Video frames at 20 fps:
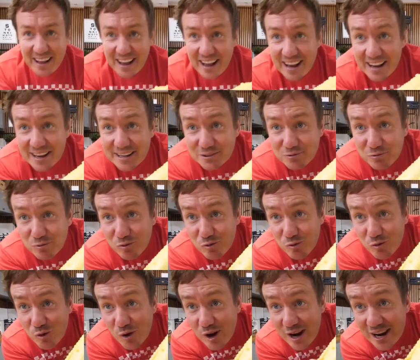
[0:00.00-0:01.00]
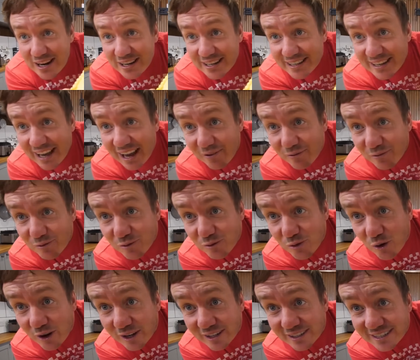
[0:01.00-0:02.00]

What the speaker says: it is really getting right